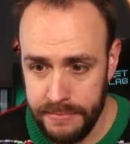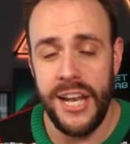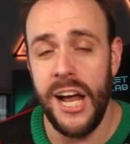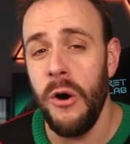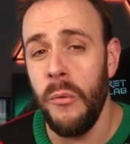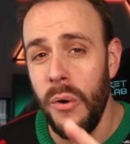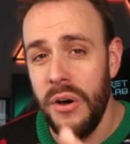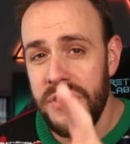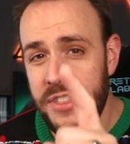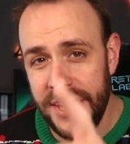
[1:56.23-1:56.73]
Now,
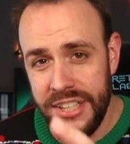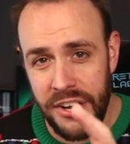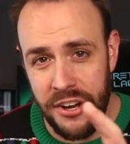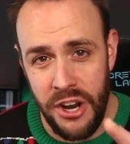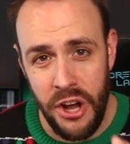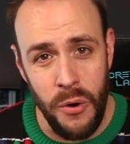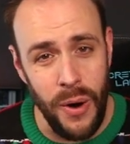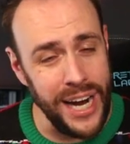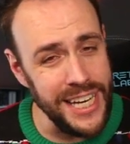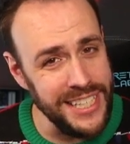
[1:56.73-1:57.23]
one thing to
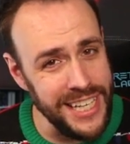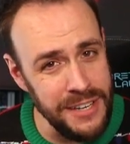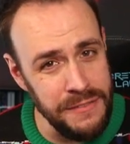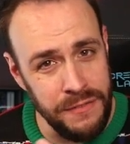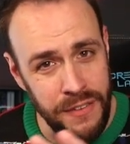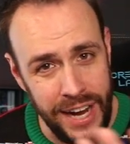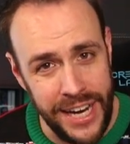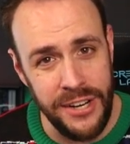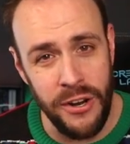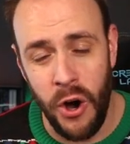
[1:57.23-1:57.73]
know, I did
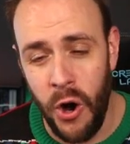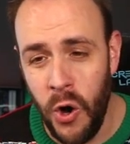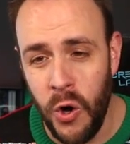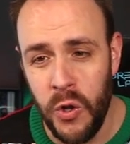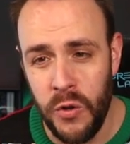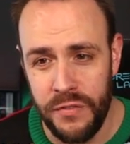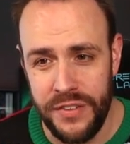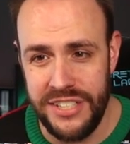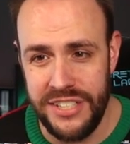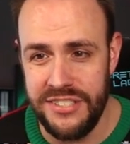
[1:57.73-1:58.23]
find all of